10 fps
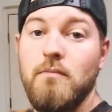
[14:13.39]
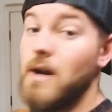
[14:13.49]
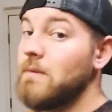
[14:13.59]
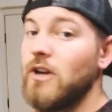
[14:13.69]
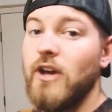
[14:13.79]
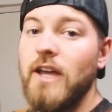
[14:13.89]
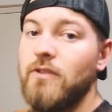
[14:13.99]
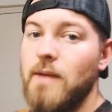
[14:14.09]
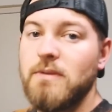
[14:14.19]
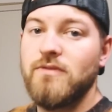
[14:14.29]
But I'm gonna go ahead and
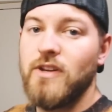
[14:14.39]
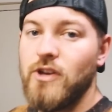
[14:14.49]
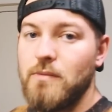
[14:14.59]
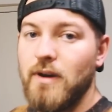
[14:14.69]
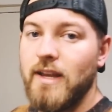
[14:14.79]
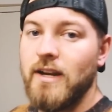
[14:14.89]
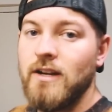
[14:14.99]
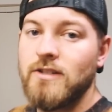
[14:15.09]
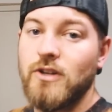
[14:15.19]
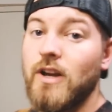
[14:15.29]
wrap this video up right
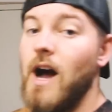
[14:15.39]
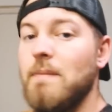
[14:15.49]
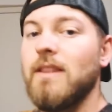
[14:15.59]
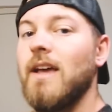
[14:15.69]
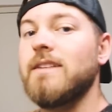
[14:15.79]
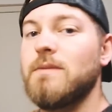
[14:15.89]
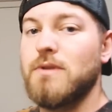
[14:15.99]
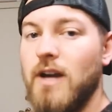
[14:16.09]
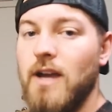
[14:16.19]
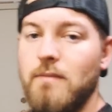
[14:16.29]
here. So comment, like,
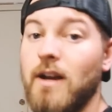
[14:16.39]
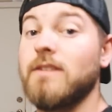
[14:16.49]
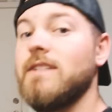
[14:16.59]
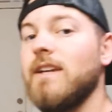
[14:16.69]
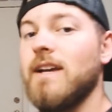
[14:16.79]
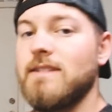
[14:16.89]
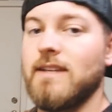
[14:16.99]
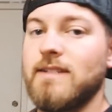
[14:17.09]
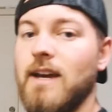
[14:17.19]
subscribe, and I'll see you guys next